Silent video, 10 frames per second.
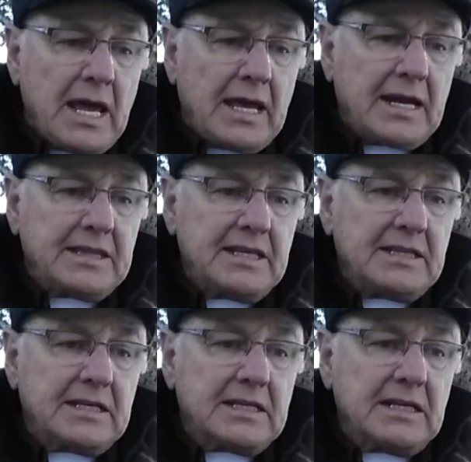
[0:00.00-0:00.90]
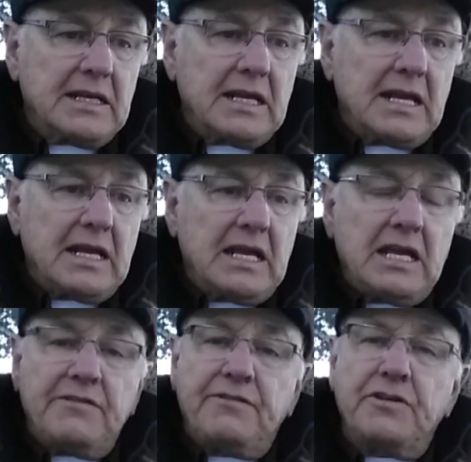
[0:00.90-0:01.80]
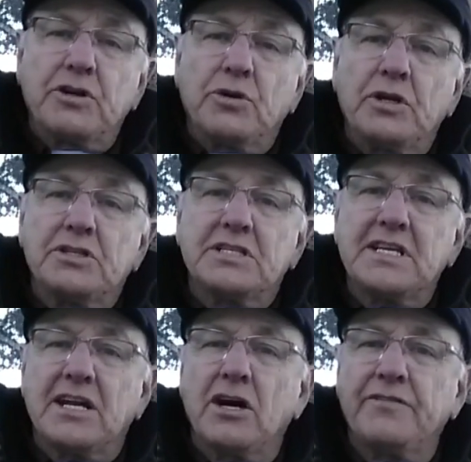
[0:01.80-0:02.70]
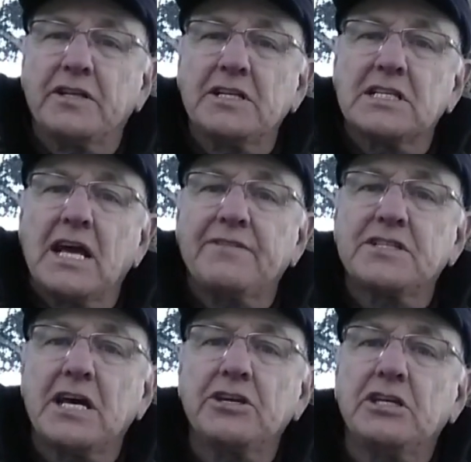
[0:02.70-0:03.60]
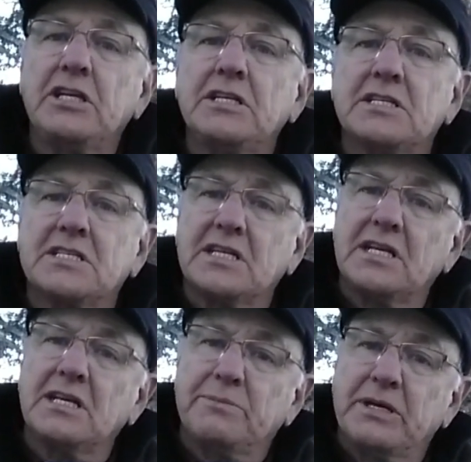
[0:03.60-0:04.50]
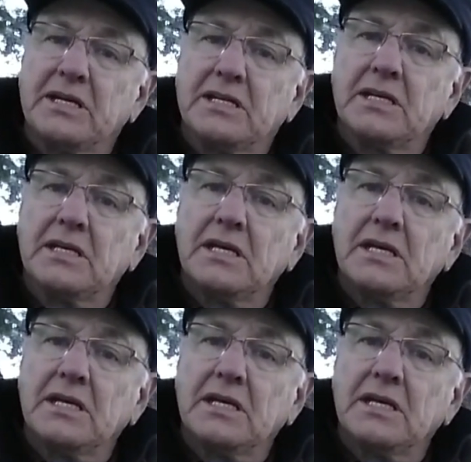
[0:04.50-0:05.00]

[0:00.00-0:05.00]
And I think that if you're going to set off on this lifestyle, you need to study a bit.